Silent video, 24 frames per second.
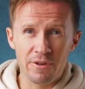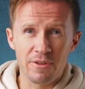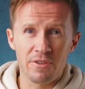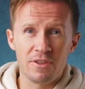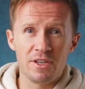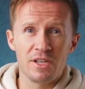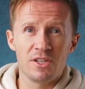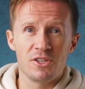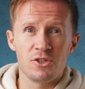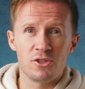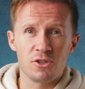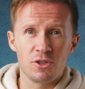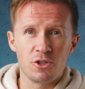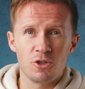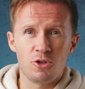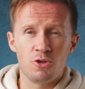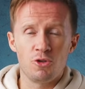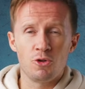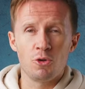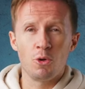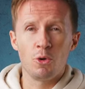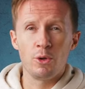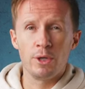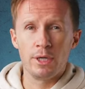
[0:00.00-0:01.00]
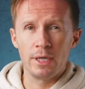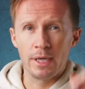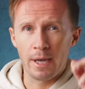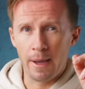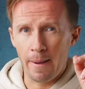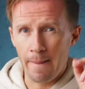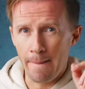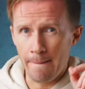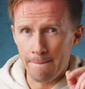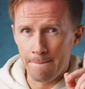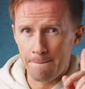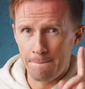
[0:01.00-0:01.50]
this drone.
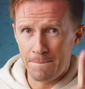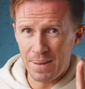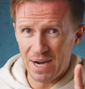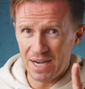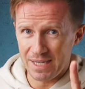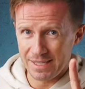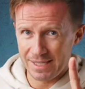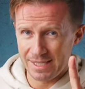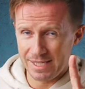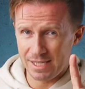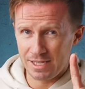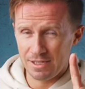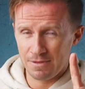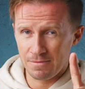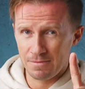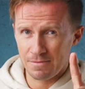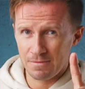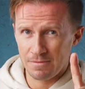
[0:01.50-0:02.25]
But